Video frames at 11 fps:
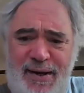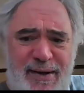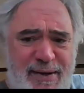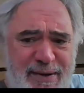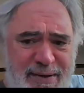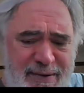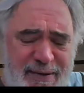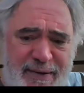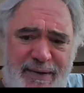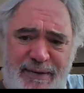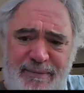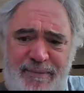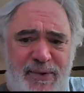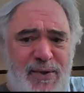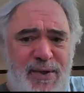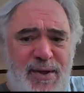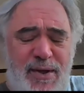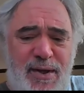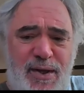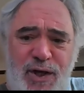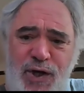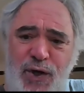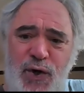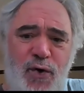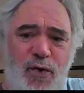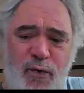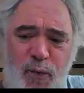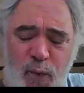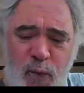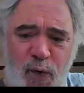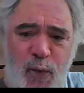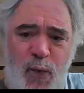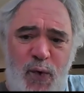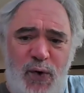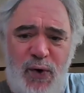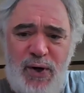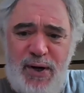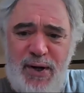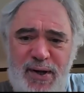um, you know, we're, we're